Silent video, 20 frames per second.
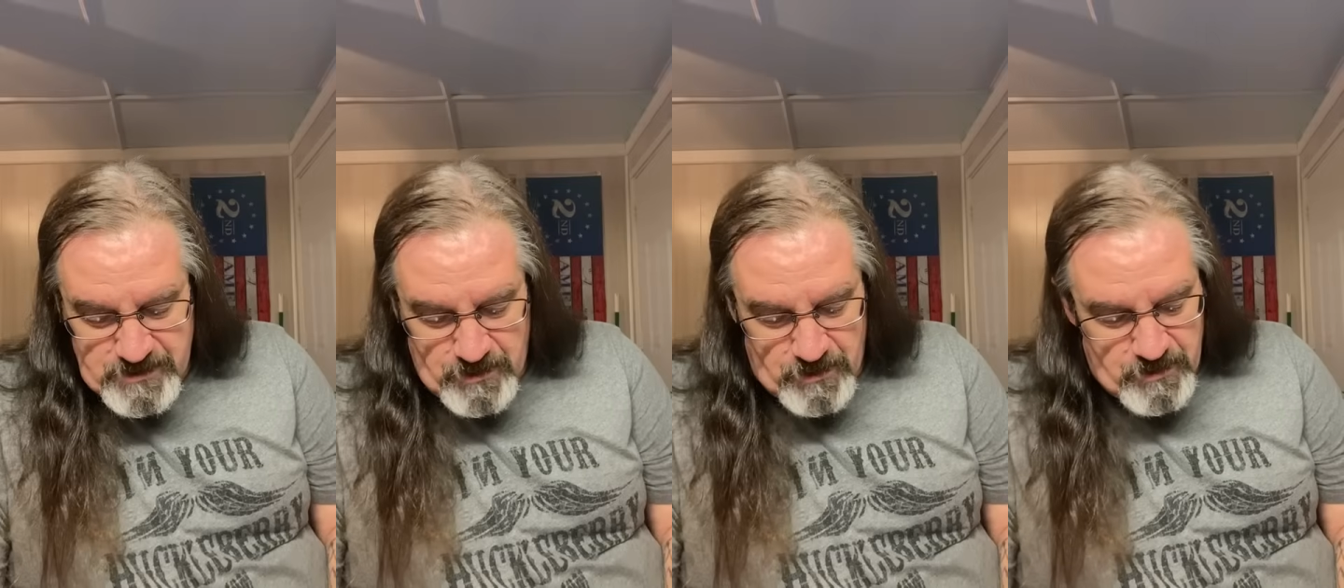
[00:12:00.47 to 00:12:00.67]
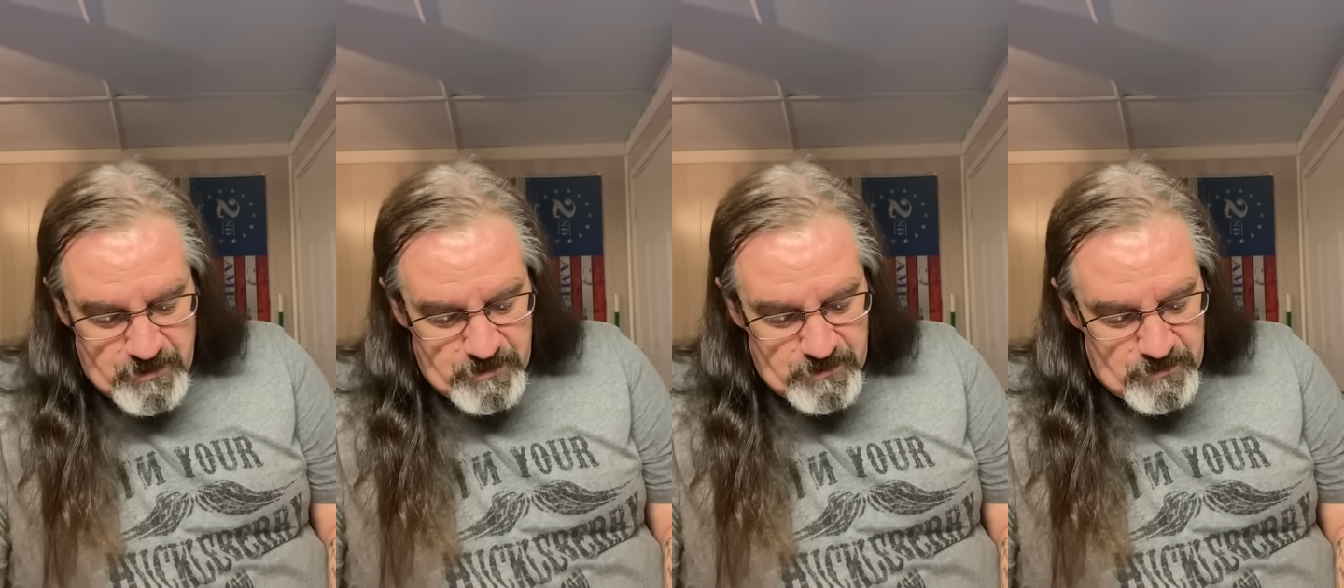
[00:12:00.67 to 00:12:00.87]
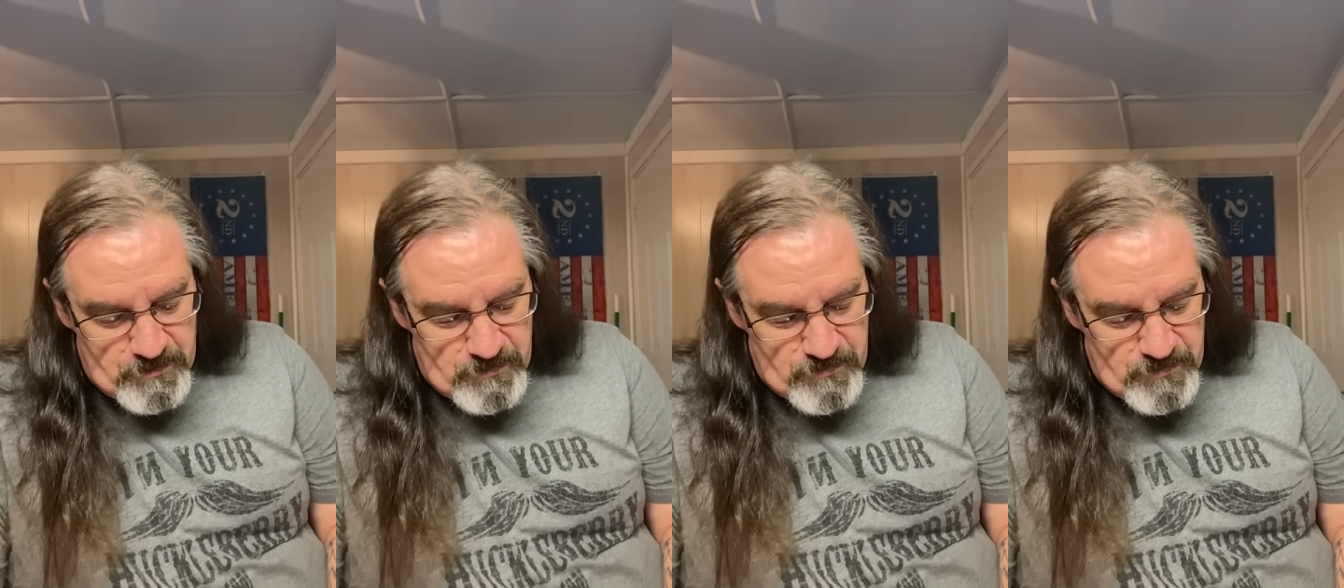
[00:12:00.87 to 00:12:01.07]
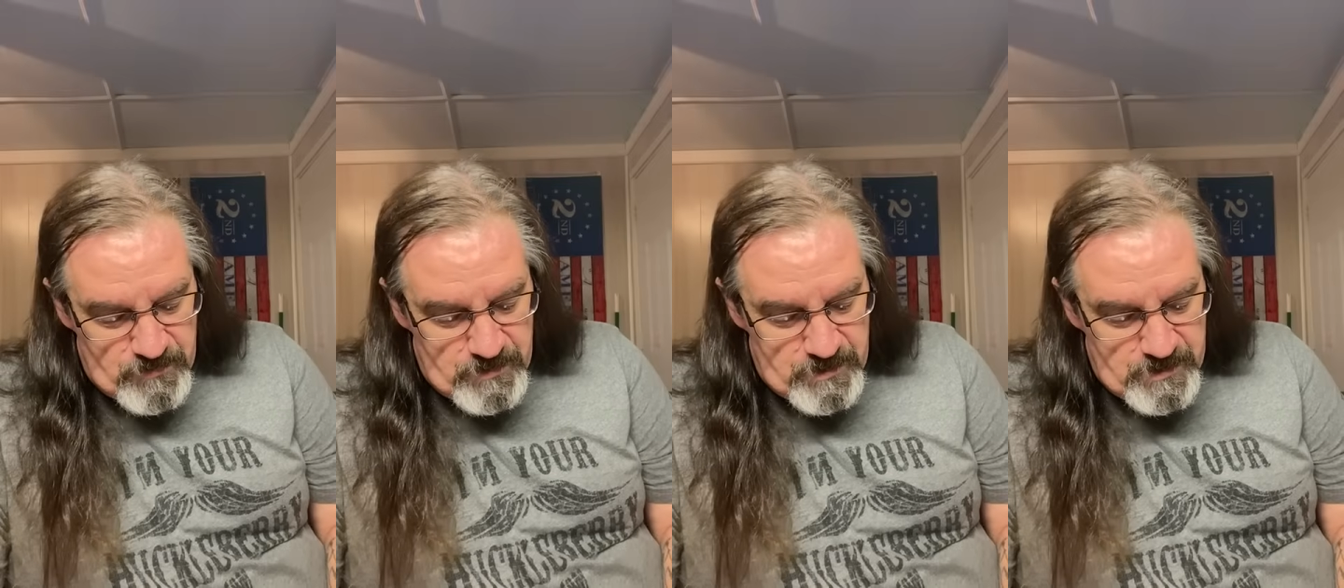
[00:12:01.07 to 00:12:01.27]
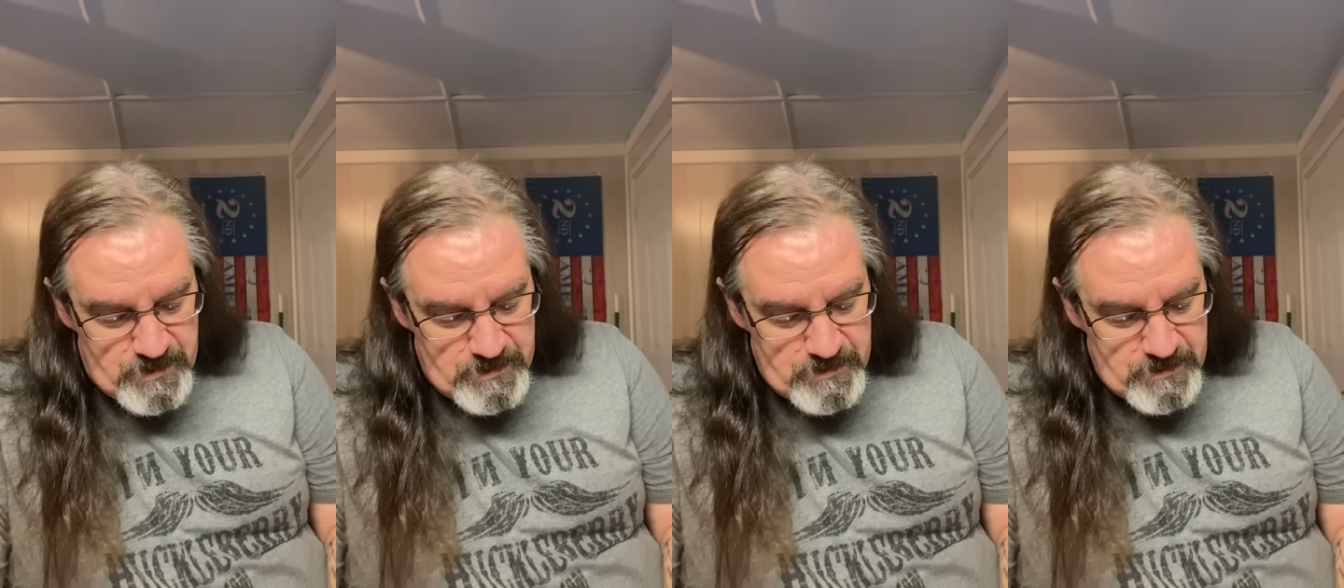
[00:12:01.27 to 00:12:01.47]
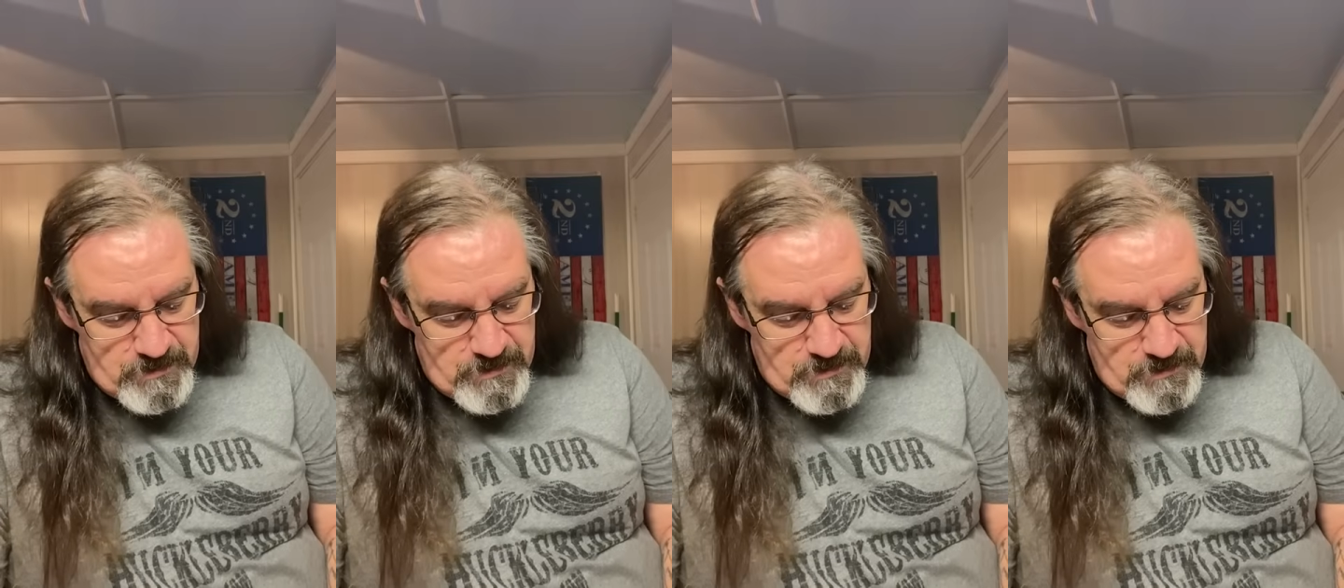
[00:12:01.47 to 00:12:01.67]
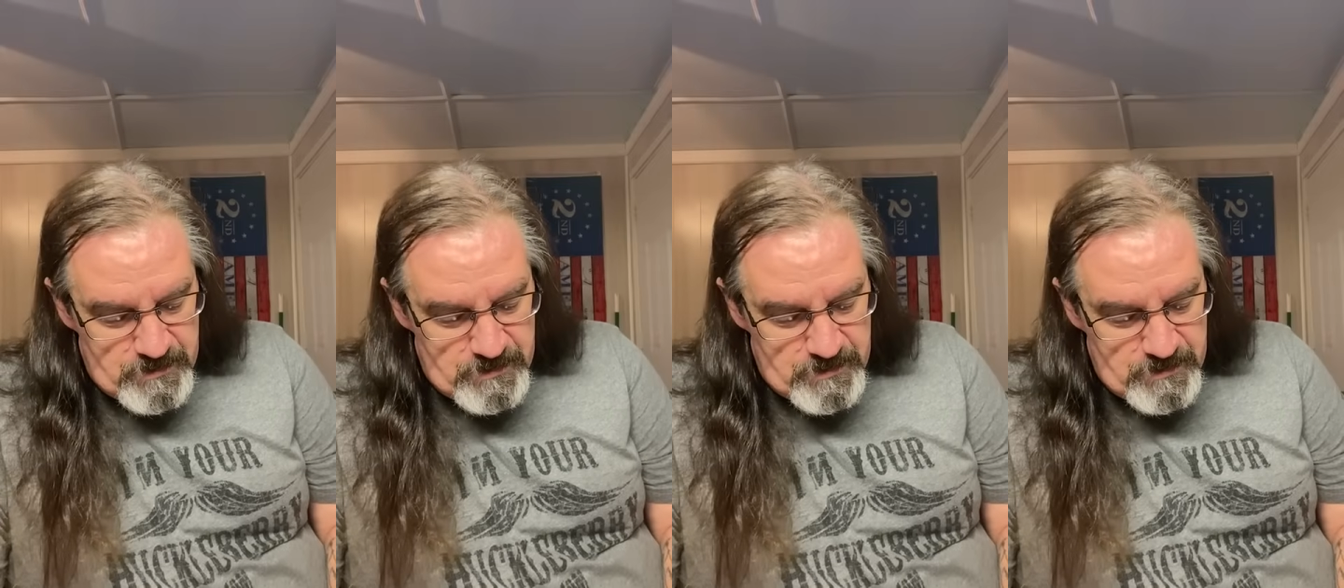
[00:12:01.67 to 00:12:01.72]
Article 1,